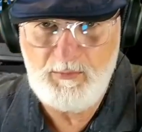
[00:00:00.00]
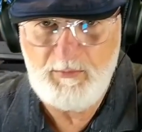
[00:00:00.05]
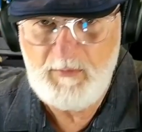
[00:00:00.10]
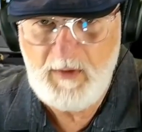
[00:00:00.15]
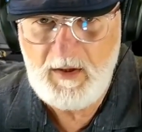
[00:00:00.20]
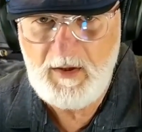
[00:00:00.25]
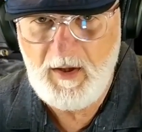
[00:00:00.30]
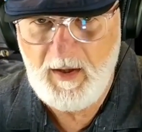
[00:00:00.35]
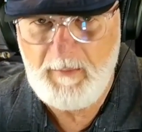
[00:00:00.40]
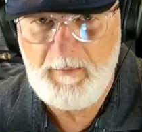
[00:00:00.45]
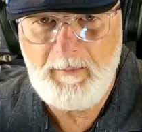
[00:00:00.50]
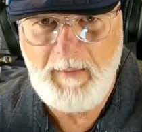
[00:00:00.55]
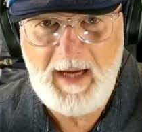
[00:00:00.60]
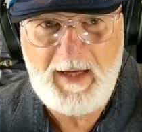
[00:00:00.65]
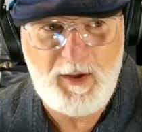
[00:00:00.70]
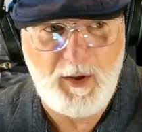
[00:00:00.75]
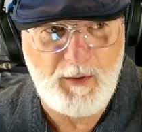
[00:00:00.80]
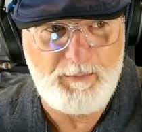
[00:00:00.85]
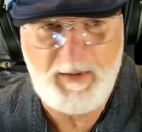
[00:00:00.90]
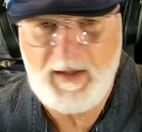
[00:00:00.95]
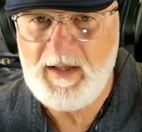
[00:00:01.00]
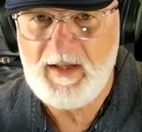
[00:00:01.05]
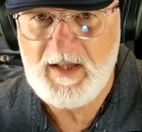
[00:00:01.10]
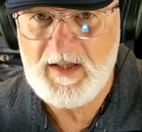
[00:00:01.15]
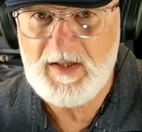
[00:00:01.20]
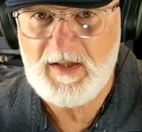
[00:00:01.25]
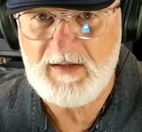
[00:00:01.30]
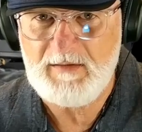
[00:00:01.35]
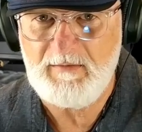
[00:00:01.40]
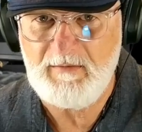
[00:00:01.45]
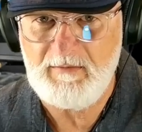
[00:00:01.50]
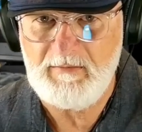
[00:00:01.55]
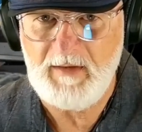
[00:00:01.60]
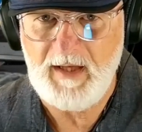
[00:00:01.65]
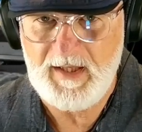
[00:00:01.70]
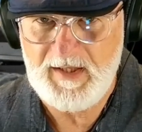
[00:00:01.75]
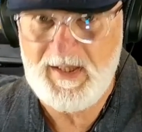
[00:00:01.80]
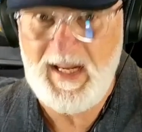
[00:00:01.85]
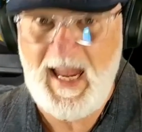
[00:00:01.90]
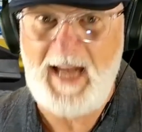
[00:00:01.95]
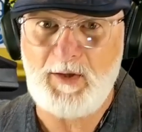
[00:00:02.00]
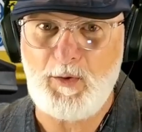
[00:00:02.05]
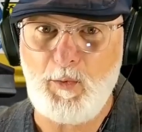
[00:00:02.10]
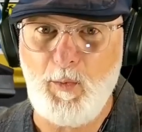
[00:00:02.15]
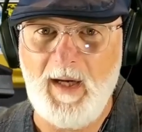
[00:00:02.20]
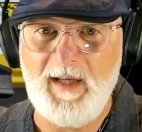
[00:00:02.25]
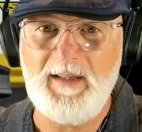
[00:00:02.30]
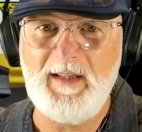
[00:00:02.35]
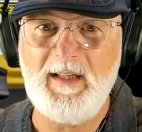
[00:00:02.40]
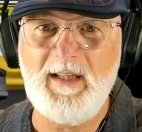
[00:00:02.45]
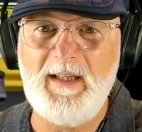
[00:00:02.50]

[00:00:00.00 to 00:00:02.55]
it may not be this exact one,